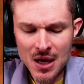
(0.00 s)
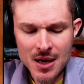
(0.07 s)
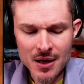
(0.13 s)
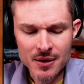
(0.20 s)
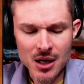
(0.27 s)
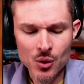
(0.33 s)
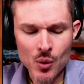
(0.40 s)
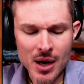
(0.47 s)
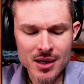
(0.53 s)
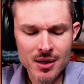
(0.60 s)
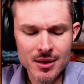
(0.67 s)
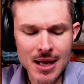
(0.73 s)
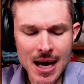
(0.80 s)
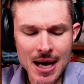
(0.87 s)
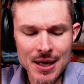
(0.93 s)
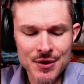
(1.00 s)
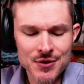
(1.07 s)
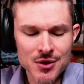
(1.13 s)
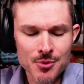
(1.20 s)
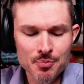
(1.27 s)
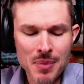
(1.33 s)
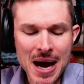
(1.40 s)
They recognize
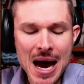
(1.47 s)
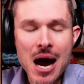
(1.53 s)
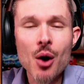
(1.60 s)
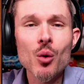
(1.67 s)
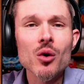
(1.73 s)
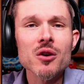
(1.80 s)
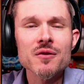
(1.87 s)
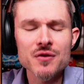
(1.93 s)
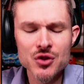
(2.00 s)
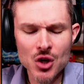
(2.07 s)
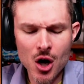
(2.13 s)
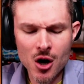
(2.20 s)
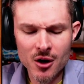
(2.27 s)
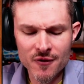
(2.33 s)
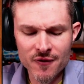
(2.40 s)
the power of dark